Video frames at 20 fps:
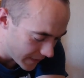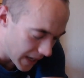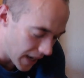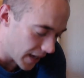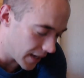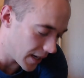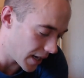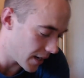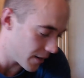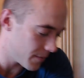
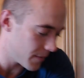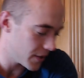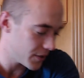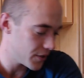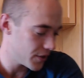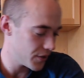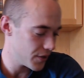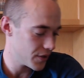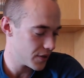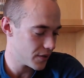I kind of
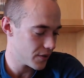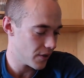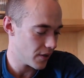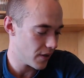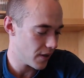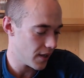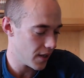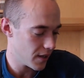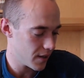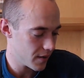mentioned just sort
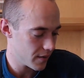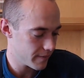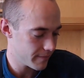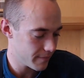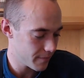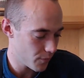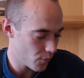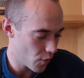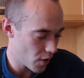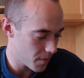of like
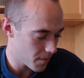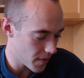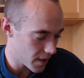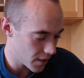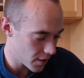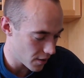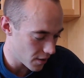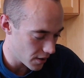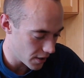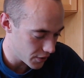what my
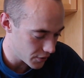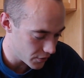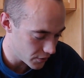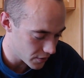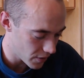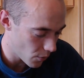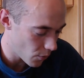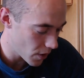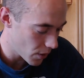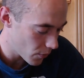current issues
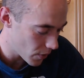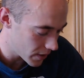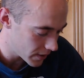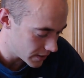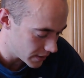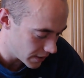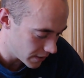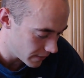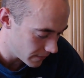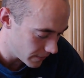are, what I want to
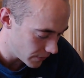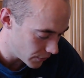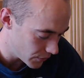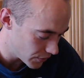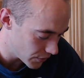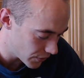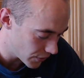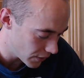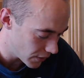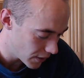see in the
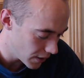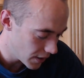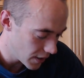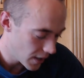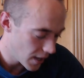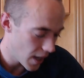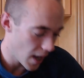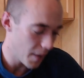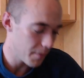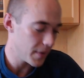future.
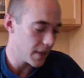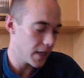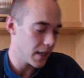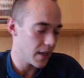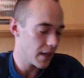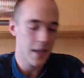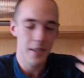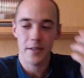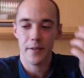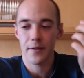I mean,
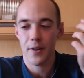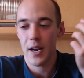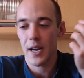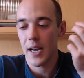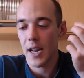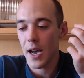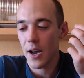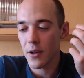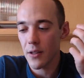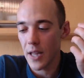as of right
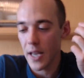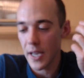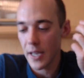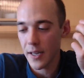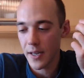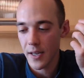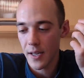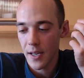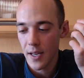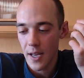now,
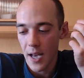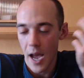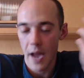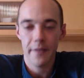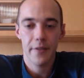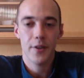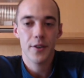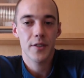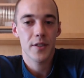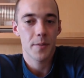like I've
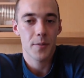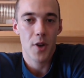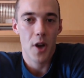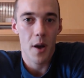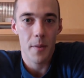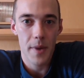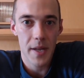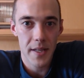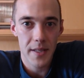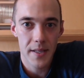heard some
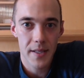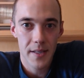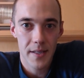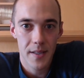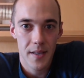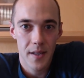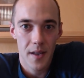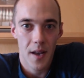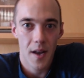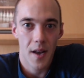
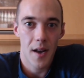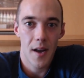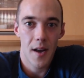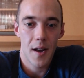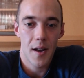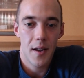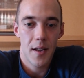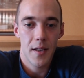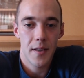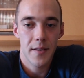comments
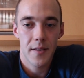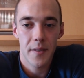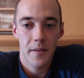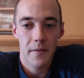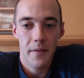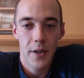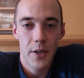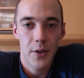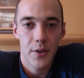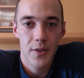in some
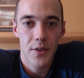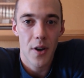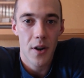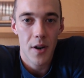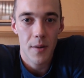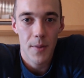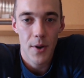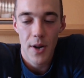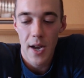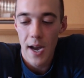videos
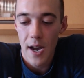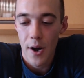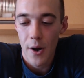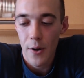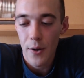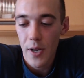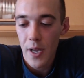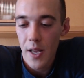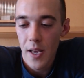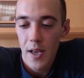talking about
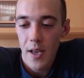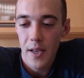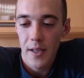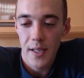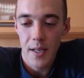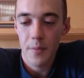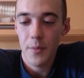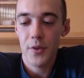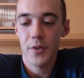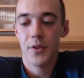how
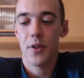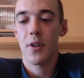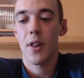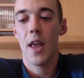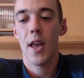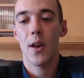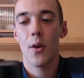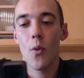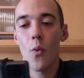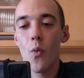gimbals are
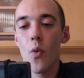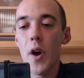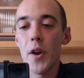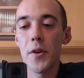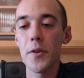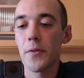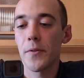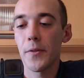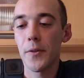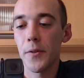like
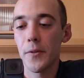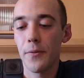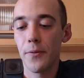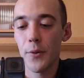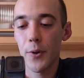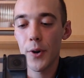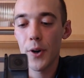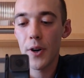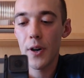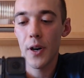wonderful
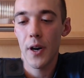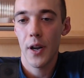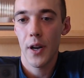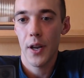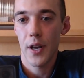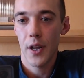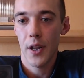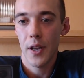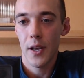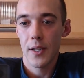for
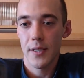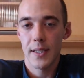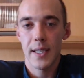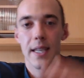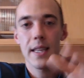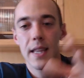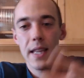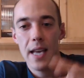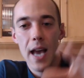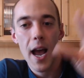
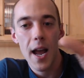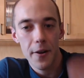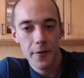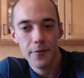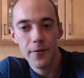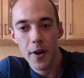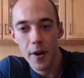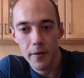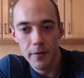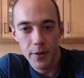seeing the guy in
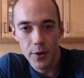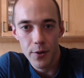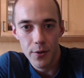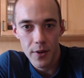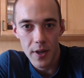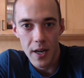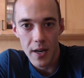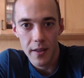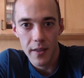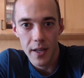front of you,
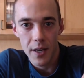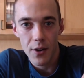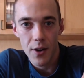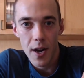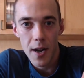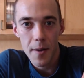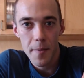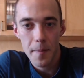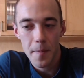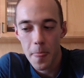kind of thing,
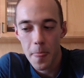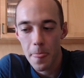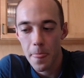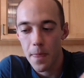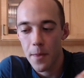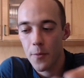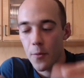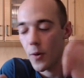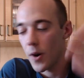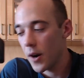right?
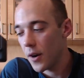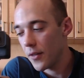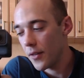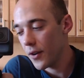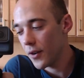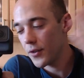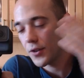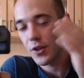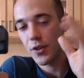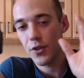Where
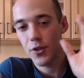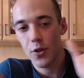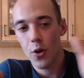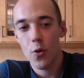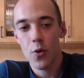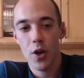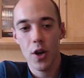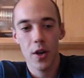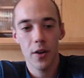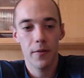they're just
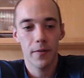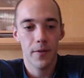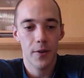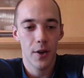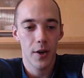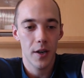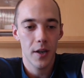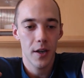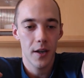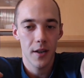so good
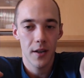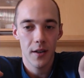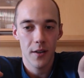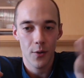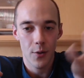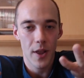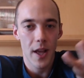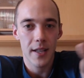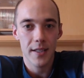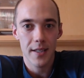for,
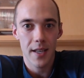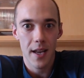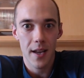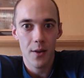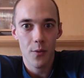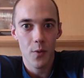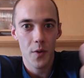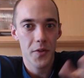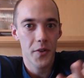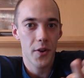or that's
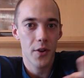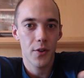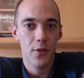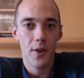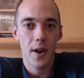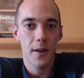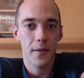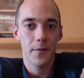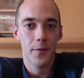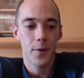like what they're
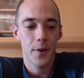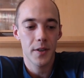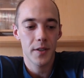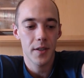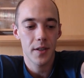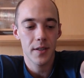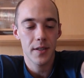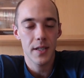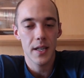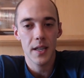great for,
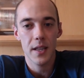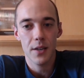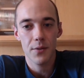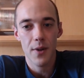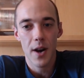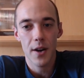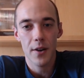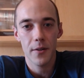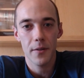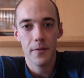is seeing the
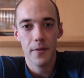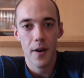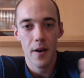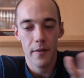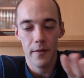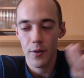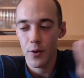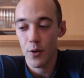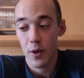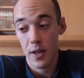rider in front
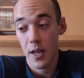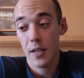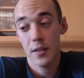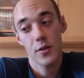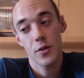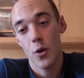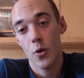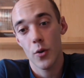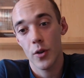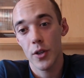of you, and
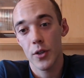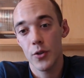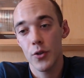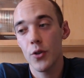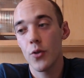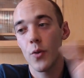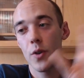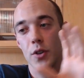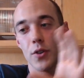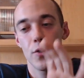that's totally
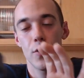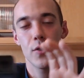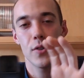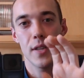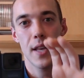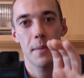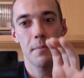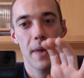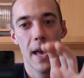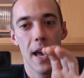true when you're using
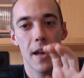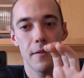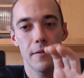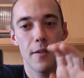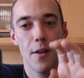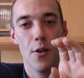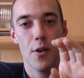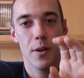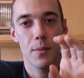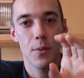that pan
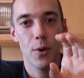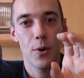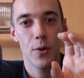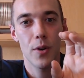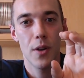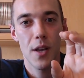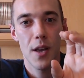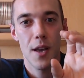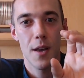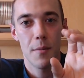falling mode,
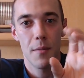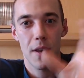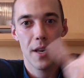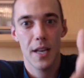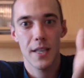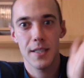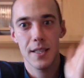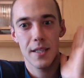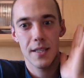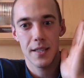
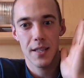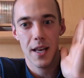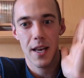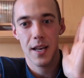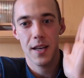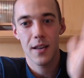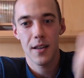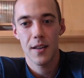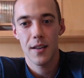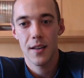because it's
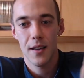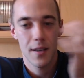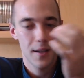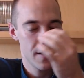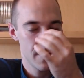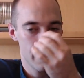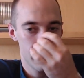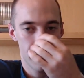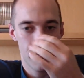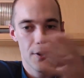like,
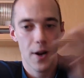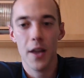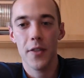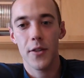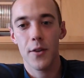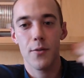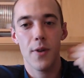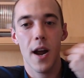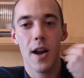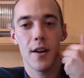forget
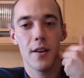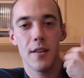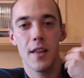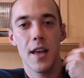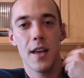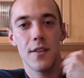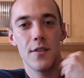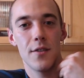the rider that